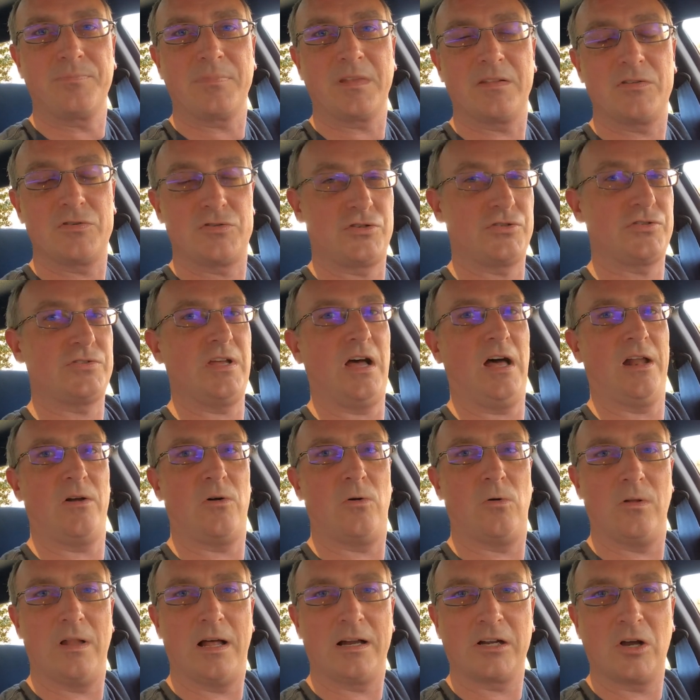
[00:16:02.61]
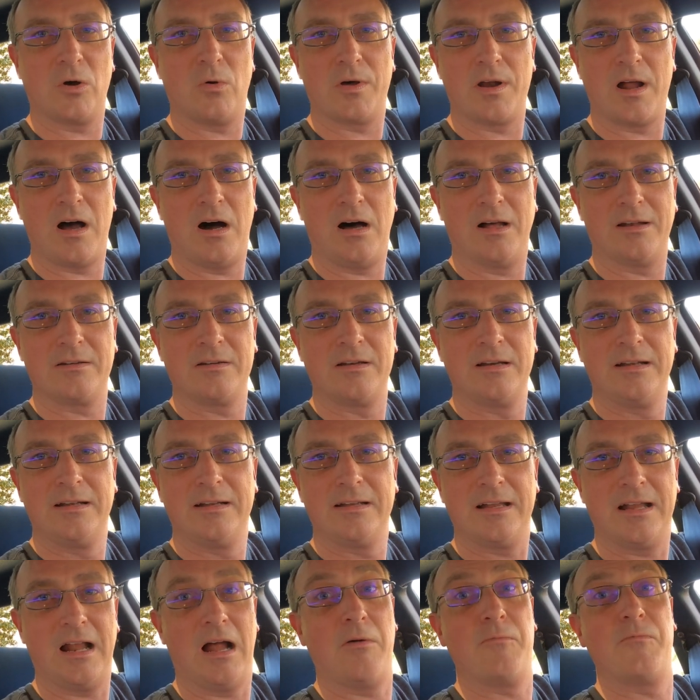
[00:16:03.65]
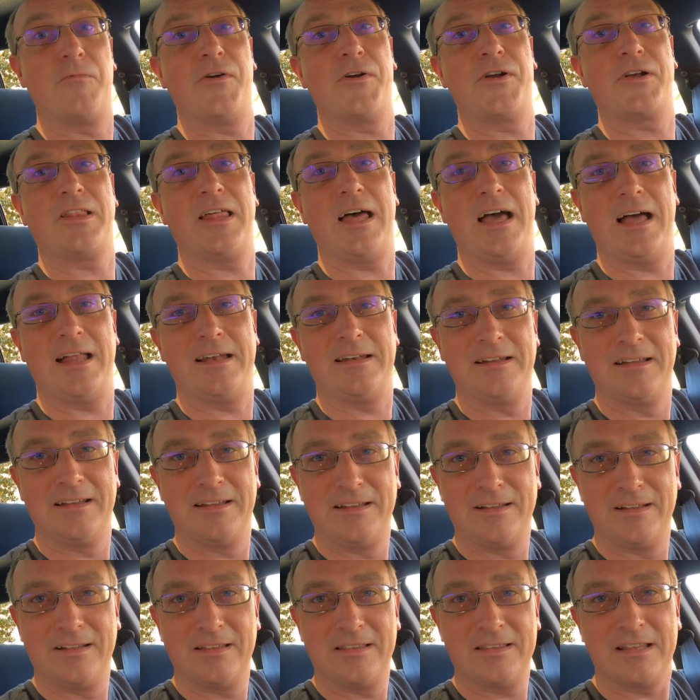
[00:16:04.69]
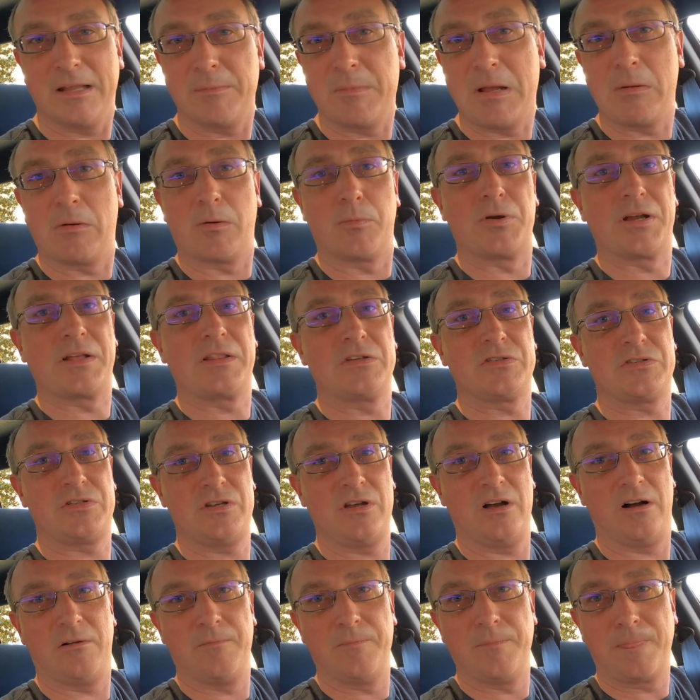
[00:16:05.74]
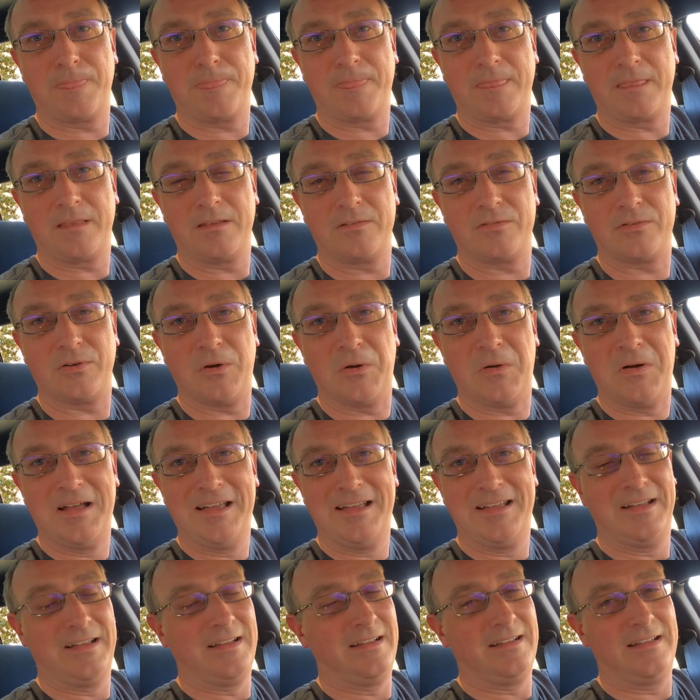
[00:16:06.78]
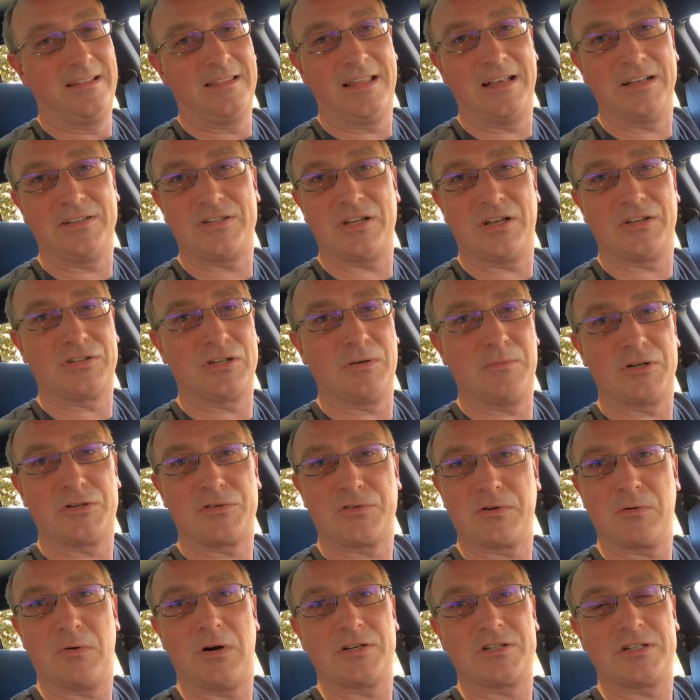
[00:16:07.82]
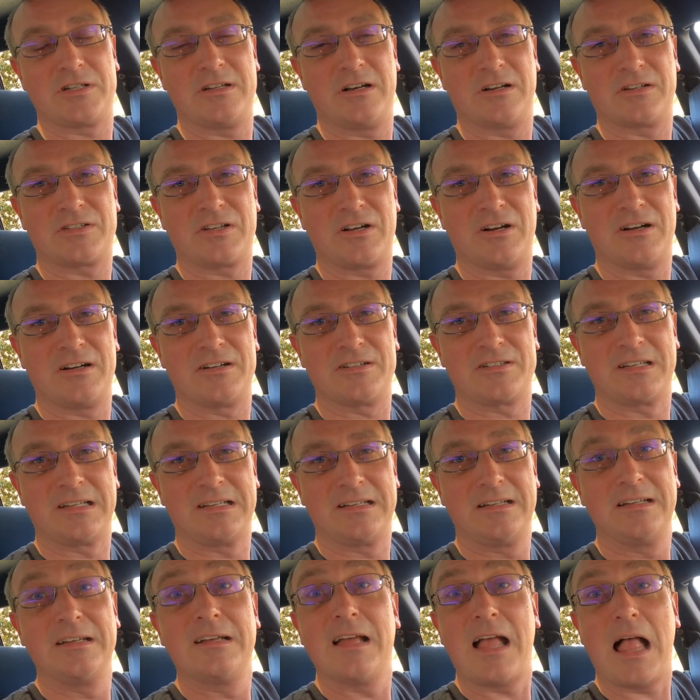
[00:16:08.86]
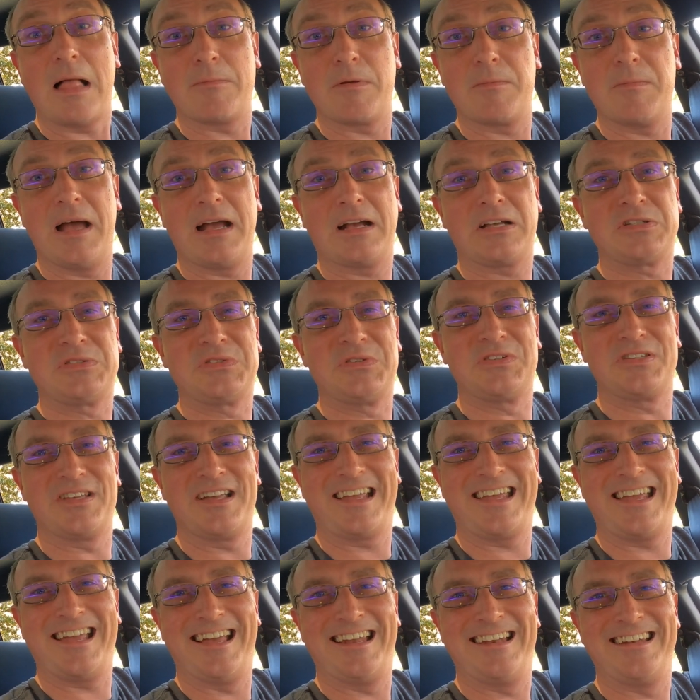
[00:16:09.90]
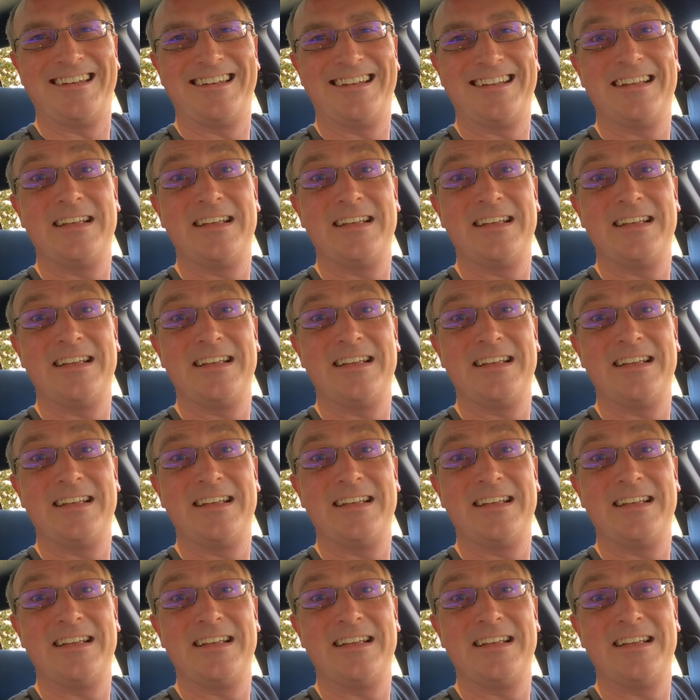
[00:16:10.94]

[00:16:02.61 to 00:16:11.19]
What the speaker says: There's just not a whole lot going on, and I'm very glad that I'm able to bring this to y'all. So thanks y'all so much for watching Doug's Cars. I'll be back as soon as I can.